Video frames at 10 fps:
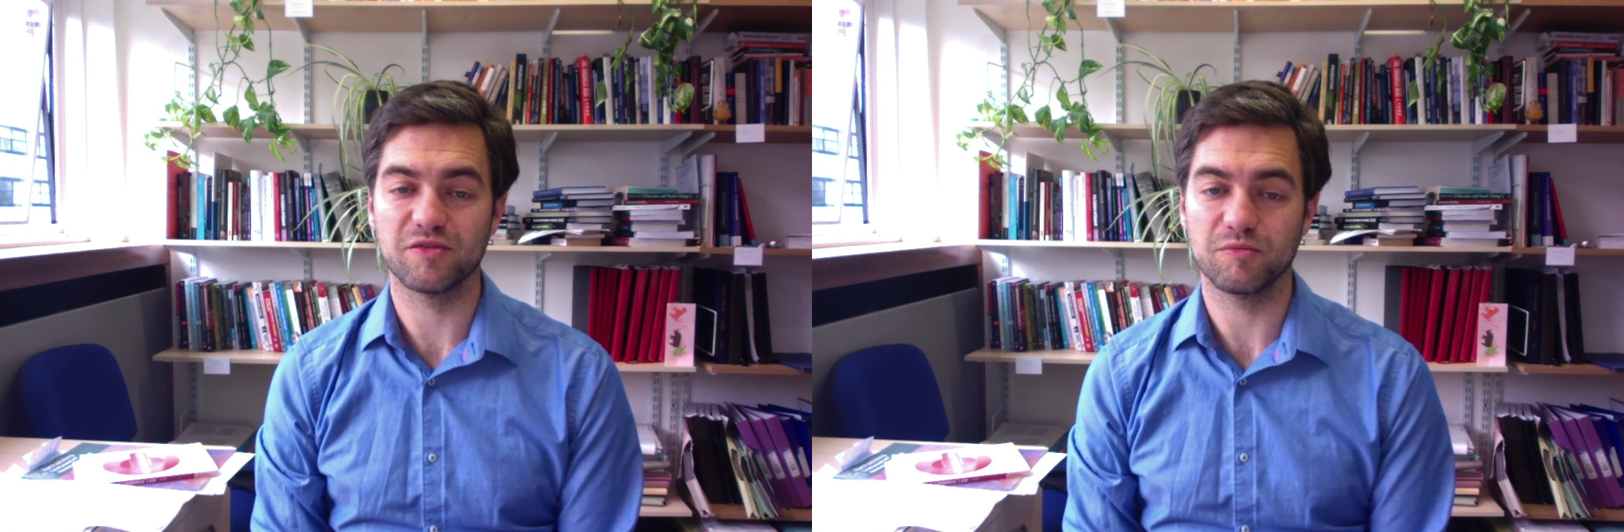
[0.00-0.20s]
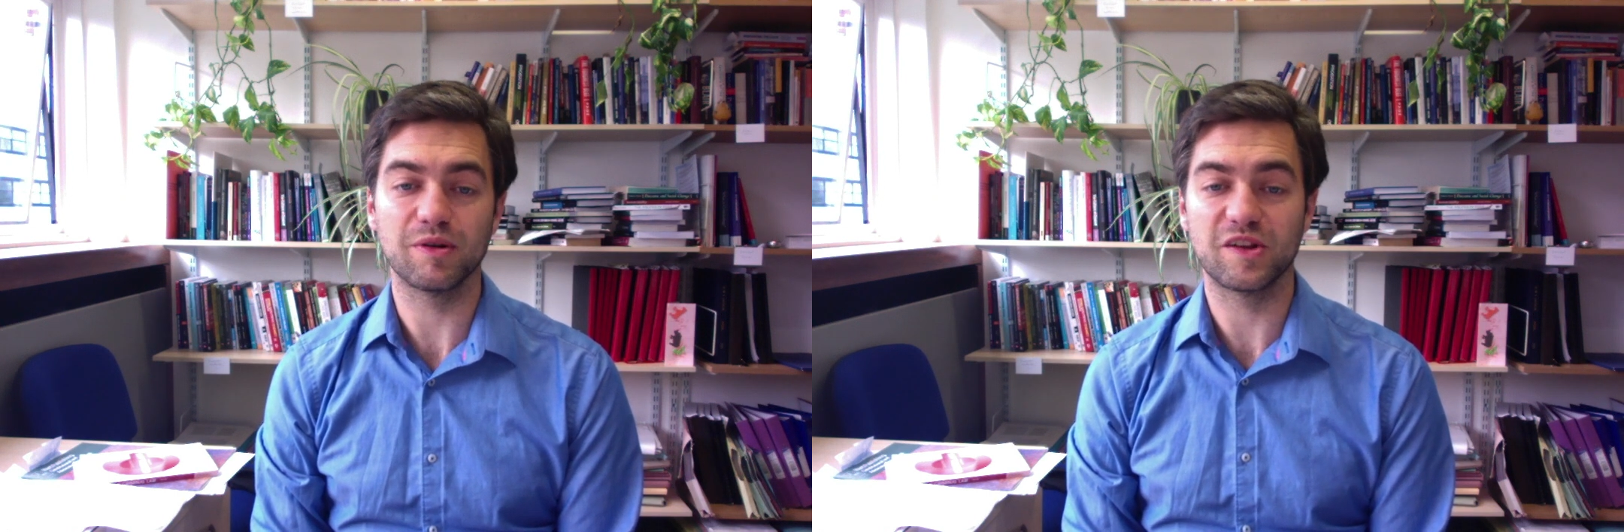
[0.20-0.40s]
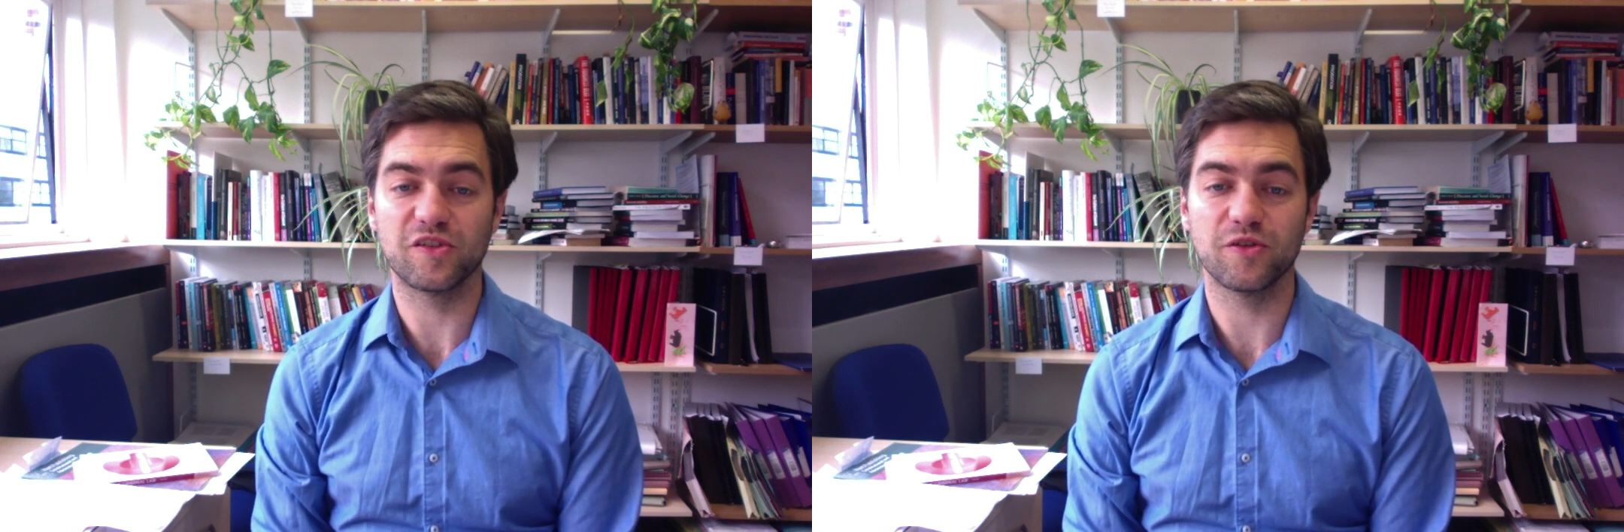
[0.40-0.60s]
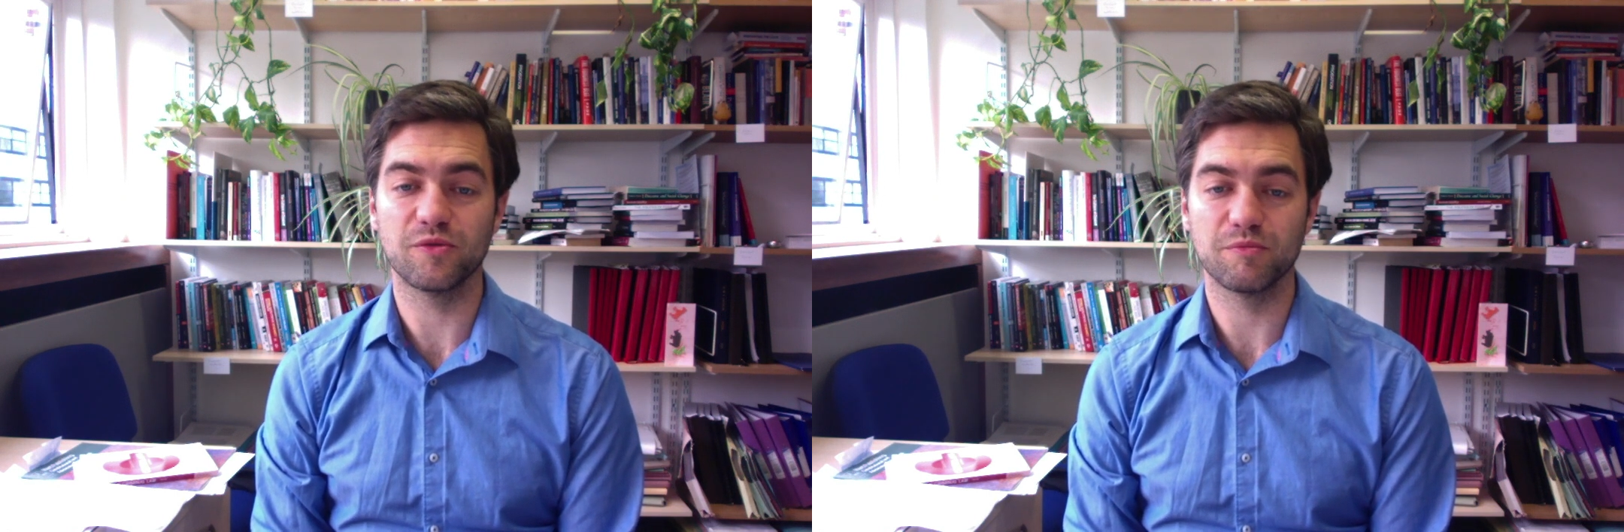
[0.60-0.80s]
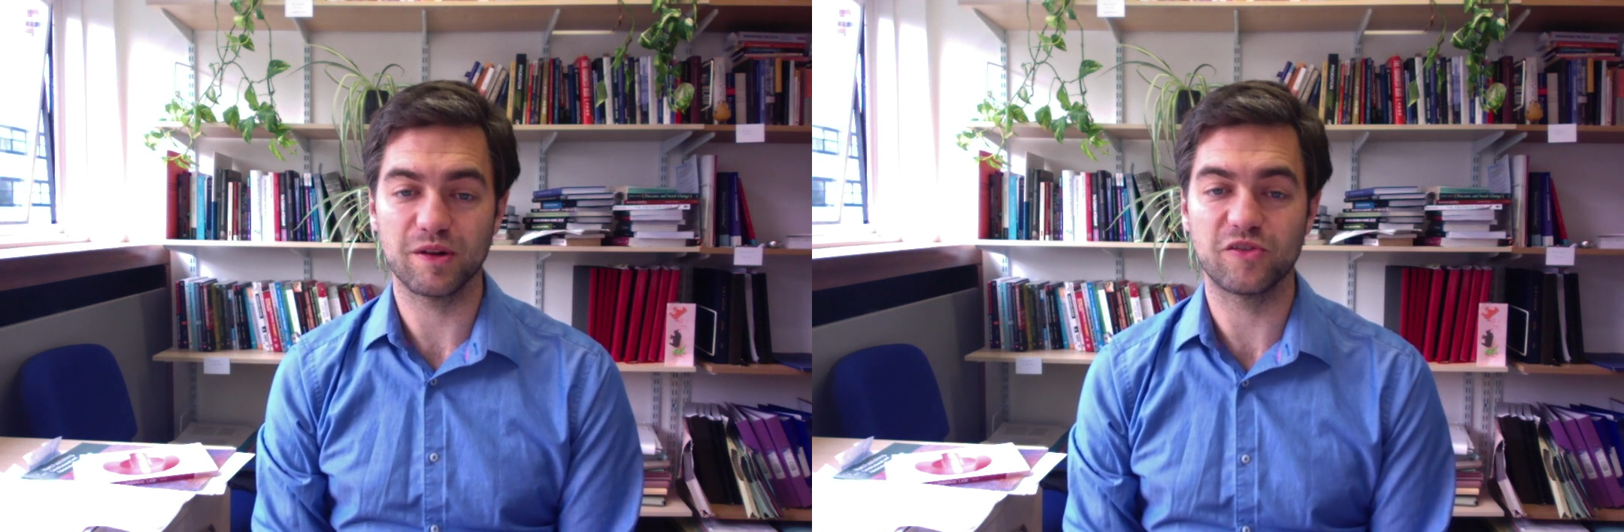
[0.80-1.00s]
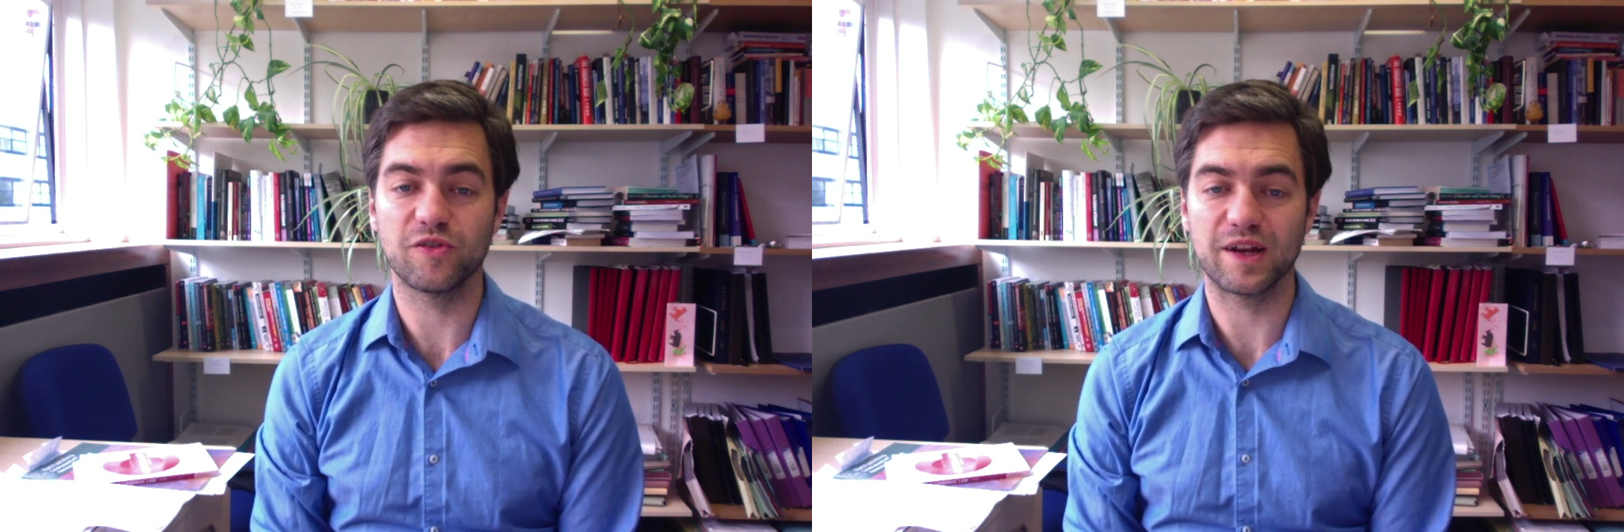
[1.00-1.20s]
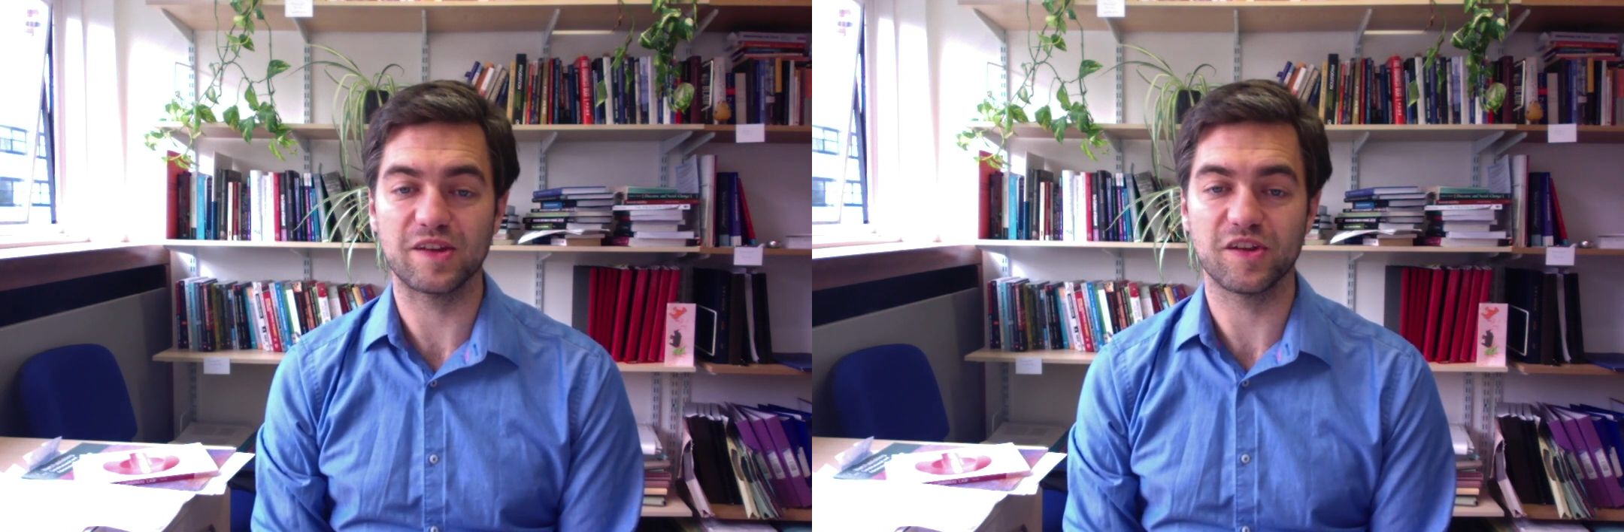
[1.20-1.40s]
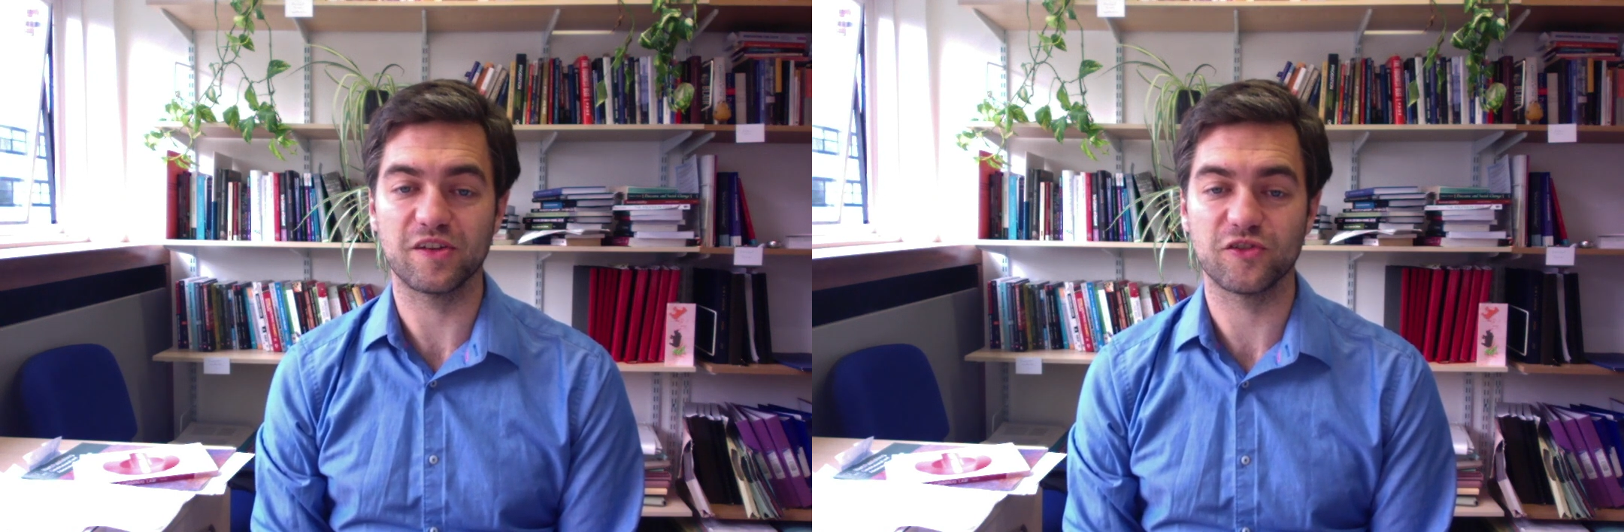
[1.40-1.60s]
and please do get in
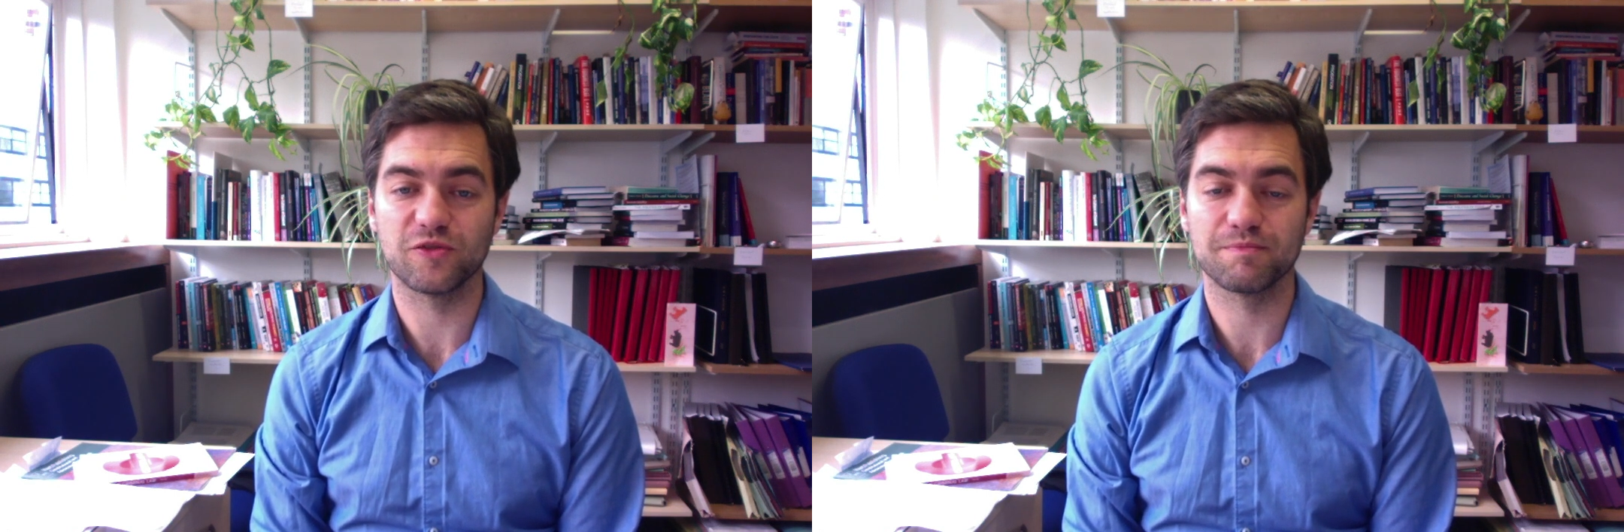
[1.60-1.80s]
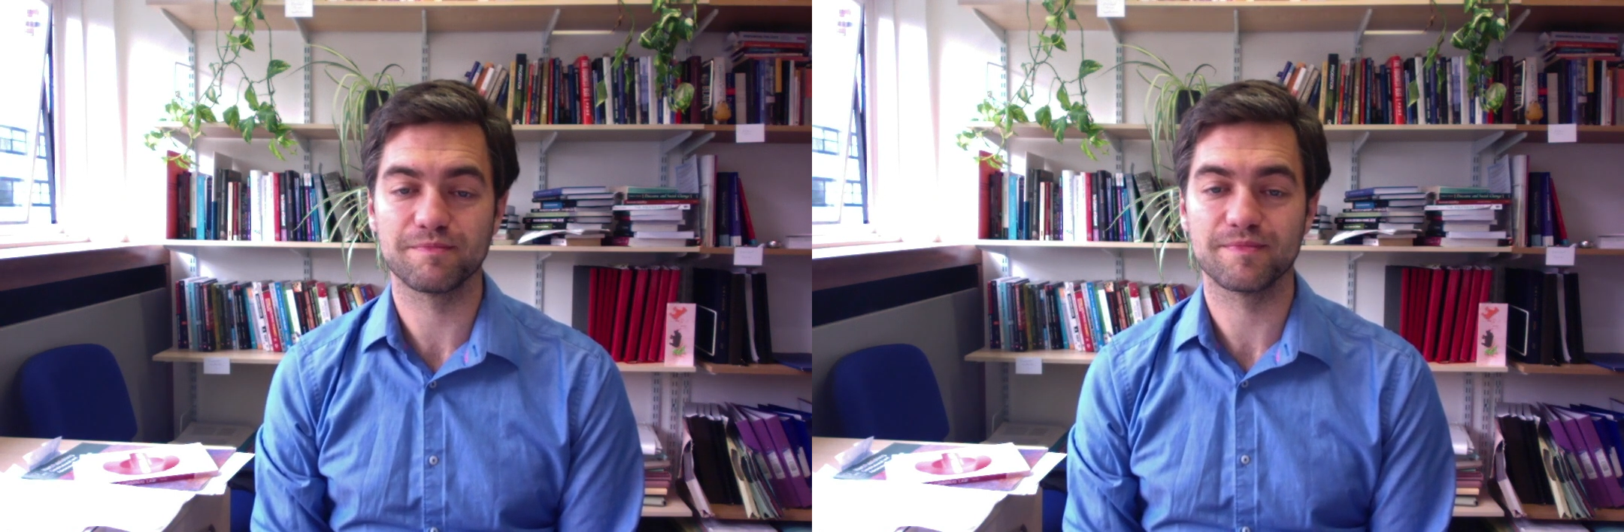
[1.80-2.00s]
touch.